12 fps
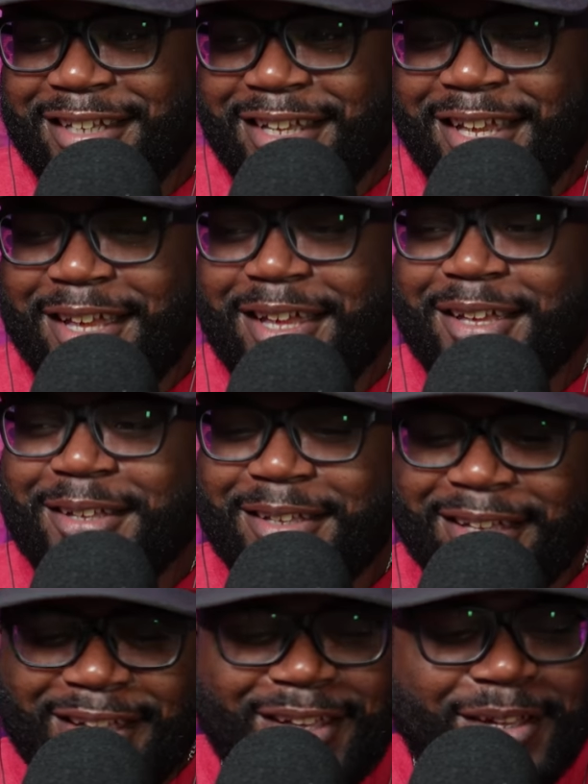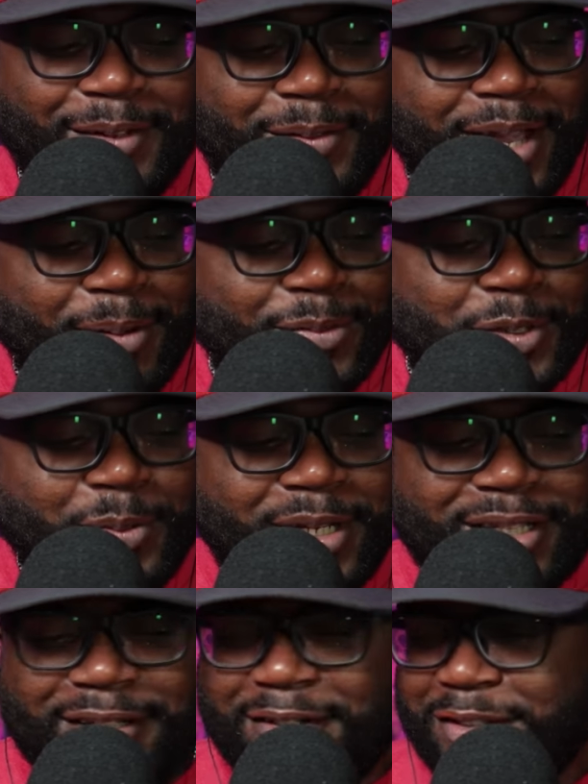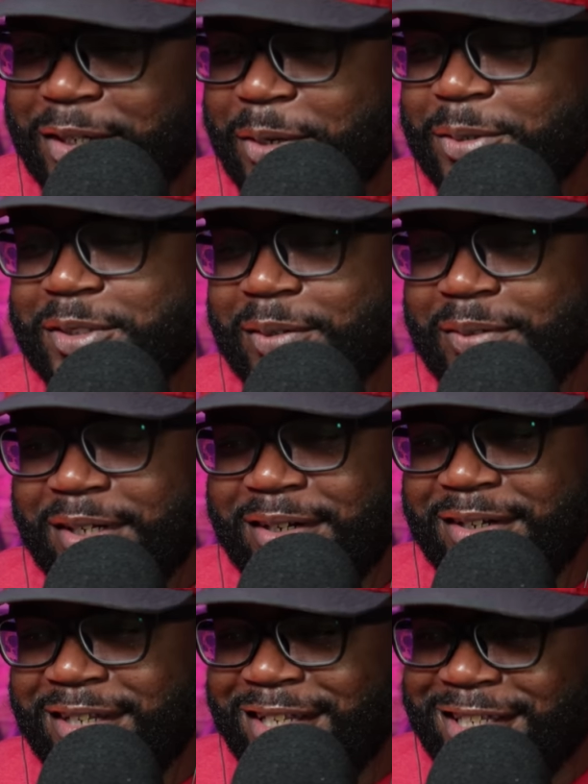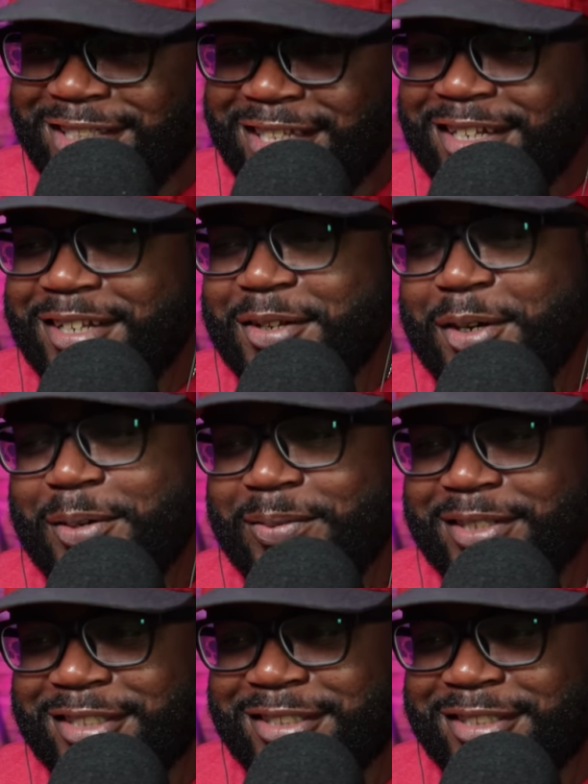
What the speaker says: Hey, you got him twinkling their toes over here. He's getting nervous.